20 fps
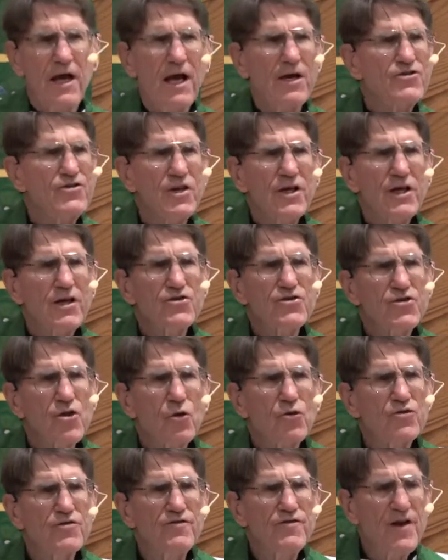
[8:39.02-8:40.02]
as it is
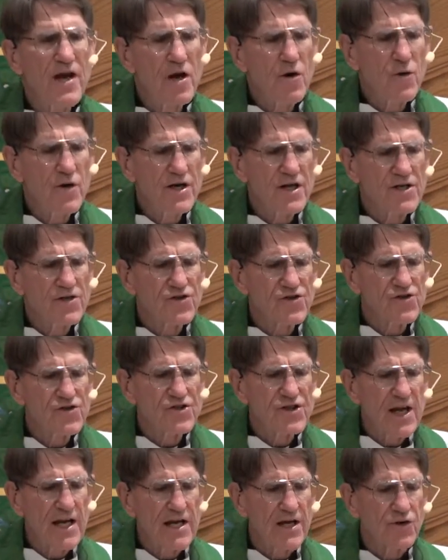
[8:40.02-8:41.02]
those various
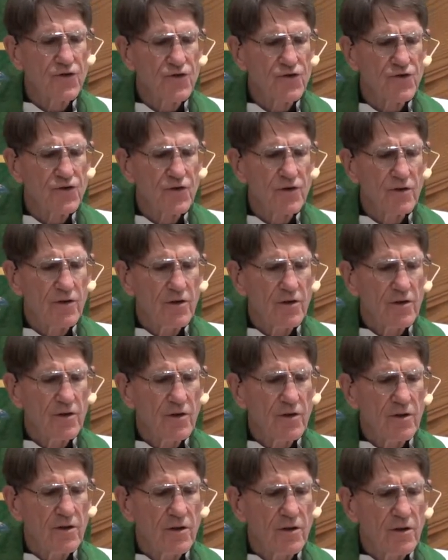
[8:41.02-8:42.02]
saints
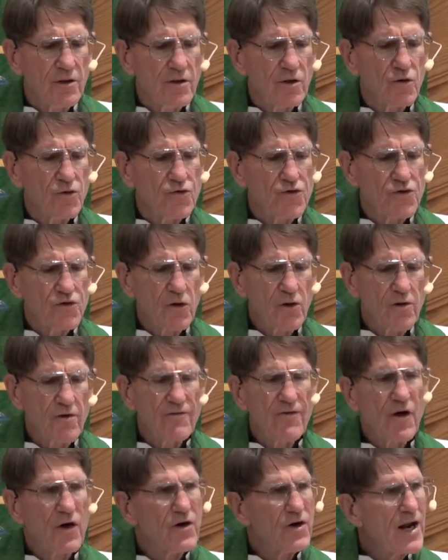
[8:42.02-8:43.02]
who
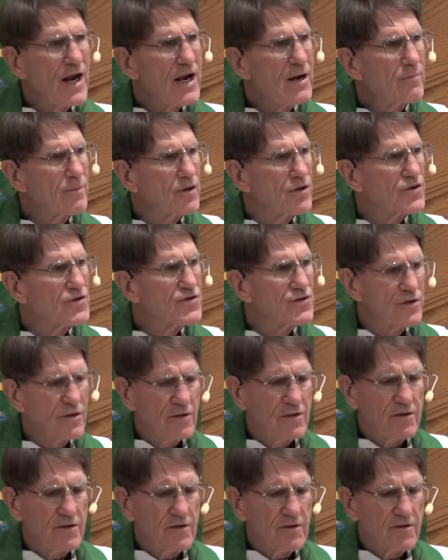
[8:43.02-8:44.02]
serve their neighbors,
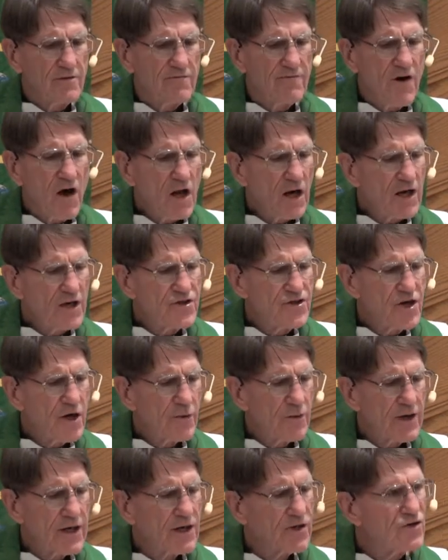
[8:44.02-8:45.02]

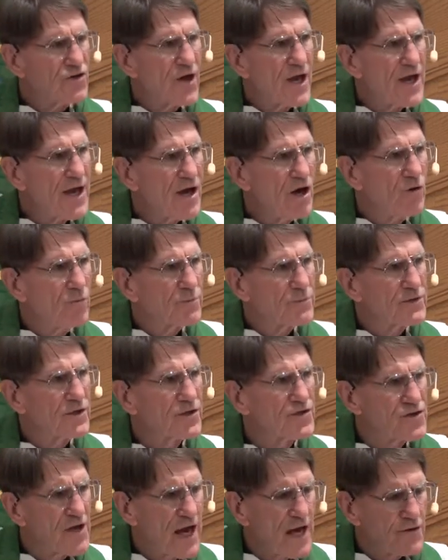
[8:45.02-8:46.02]
volunteering to help
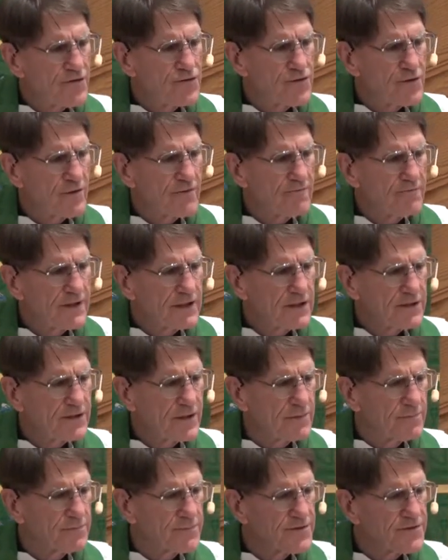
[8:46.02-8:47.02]
disaster
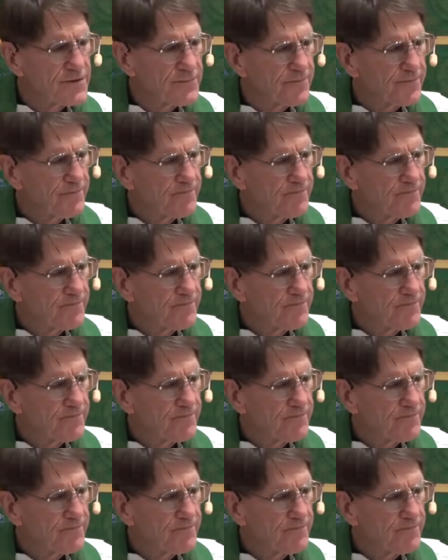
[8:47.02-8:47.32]
victims,